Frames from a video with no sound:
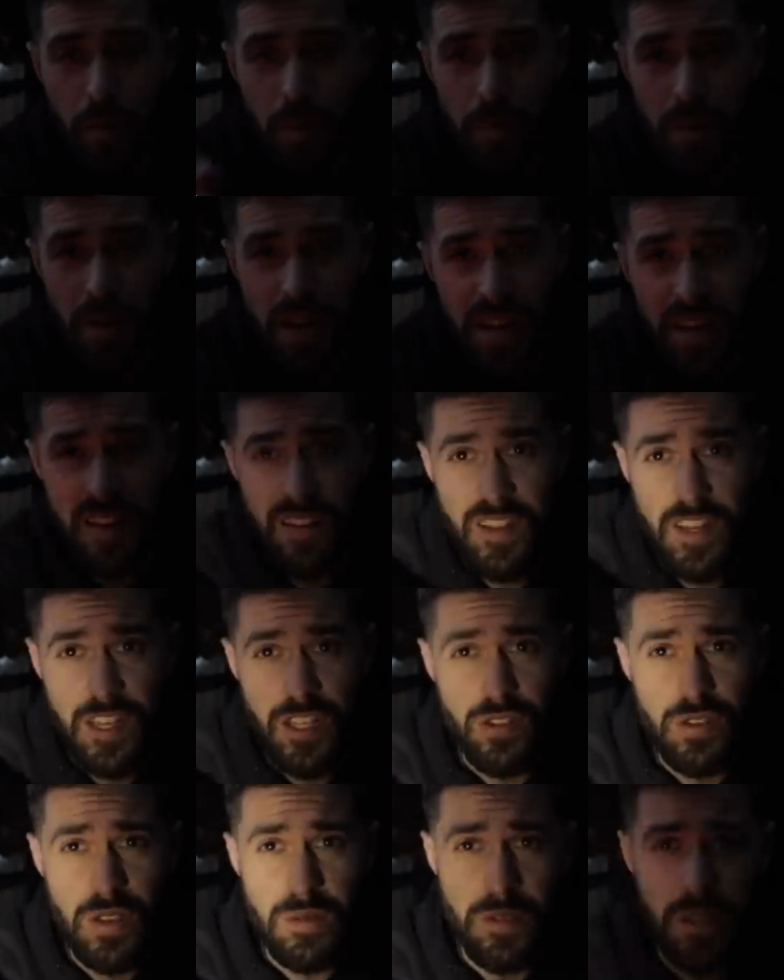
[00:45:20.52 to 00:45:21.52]
pop a link in the
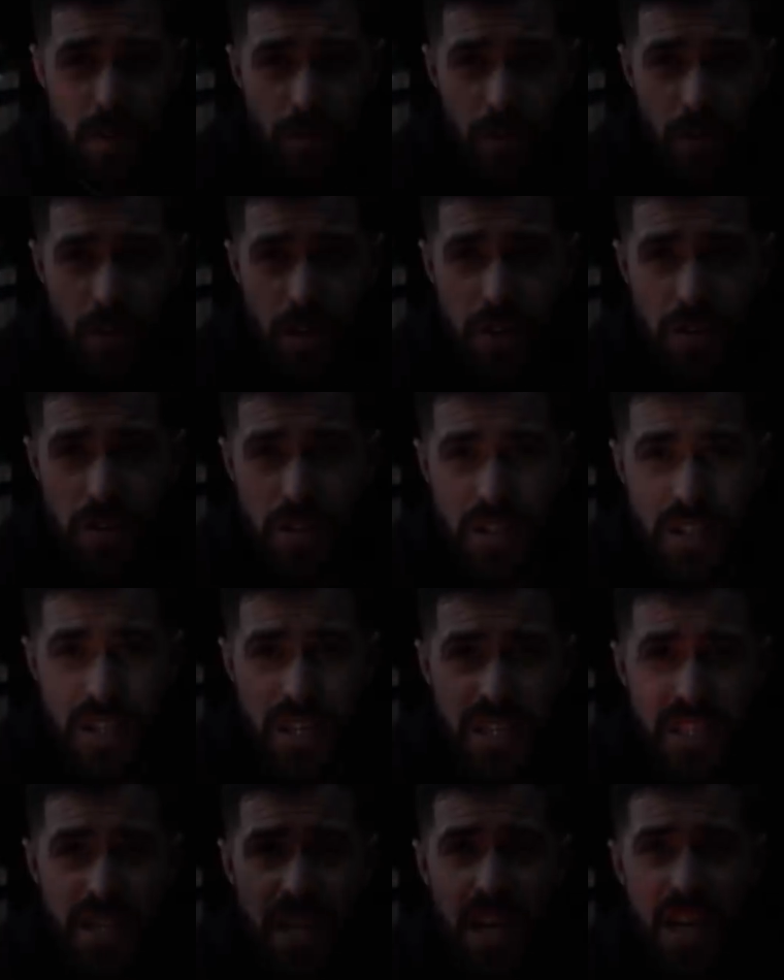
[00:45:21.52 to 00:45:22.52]
description if you're interested in
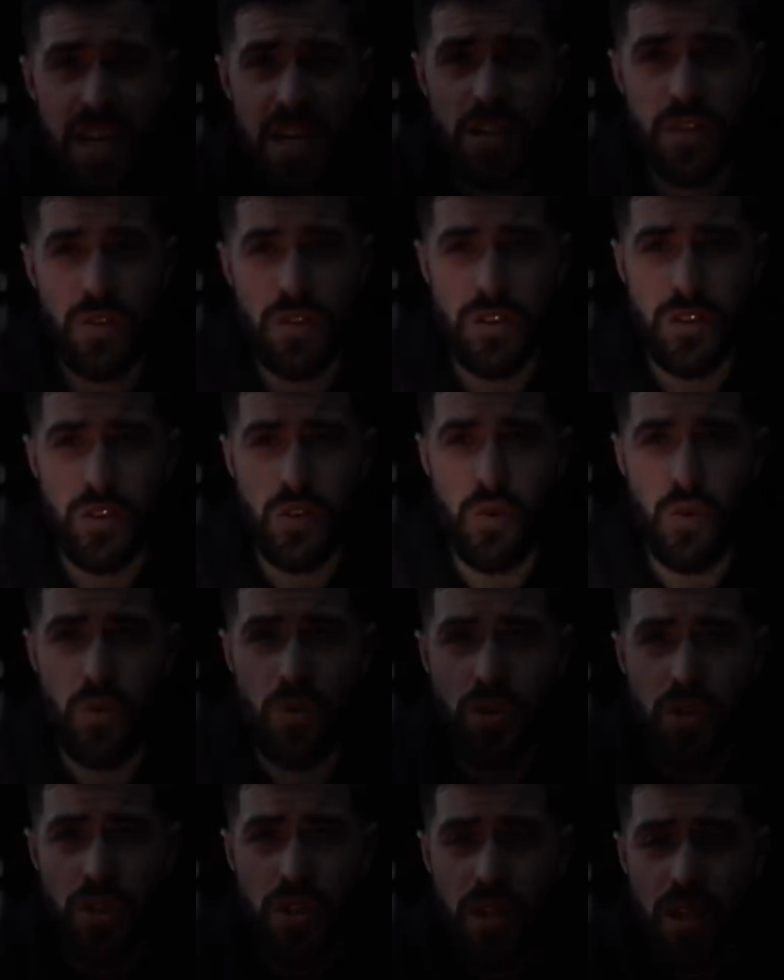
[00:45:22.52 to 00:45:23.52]
this. It's got a
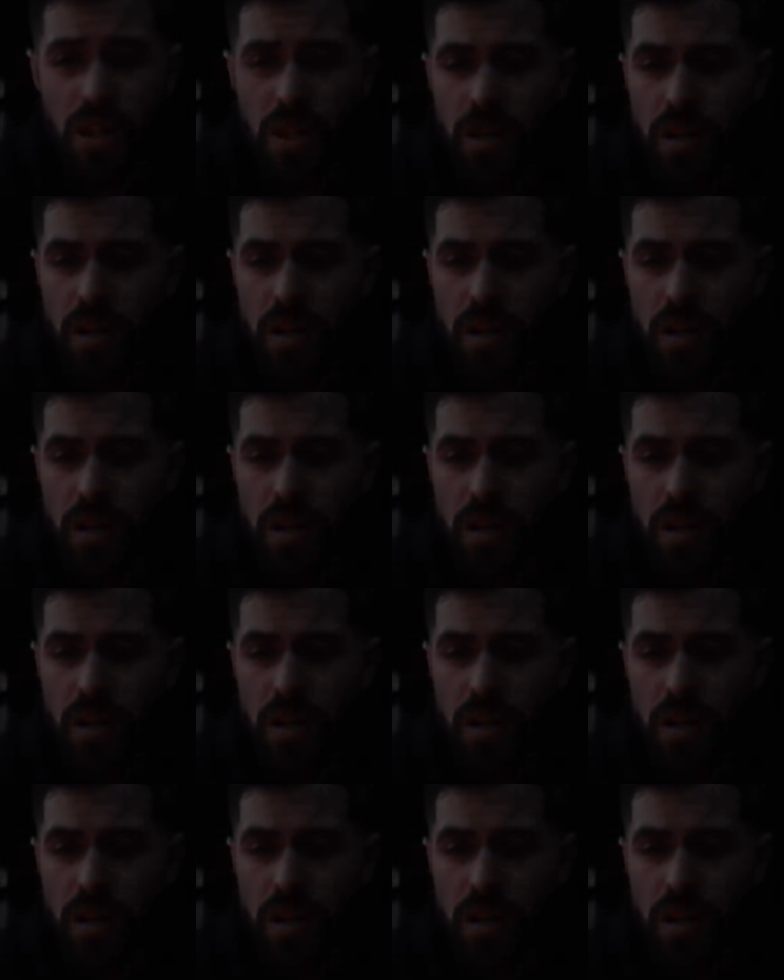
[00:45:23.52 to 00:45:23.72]
torch,